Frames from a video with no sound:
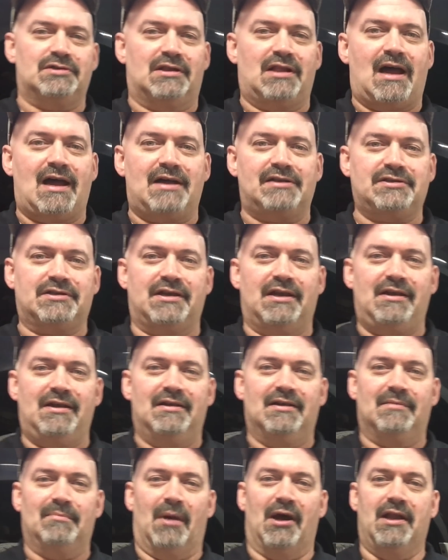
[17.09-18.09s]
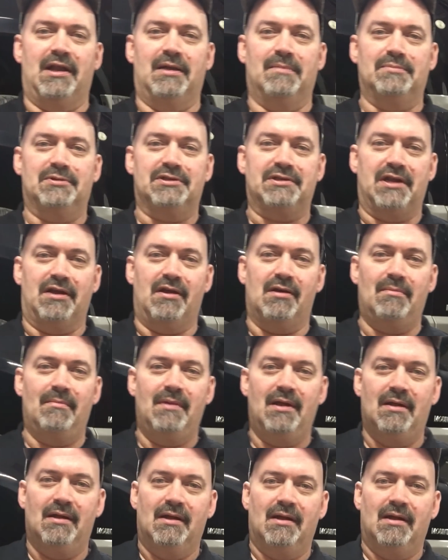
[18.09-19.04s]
Alaska. My name's Tim.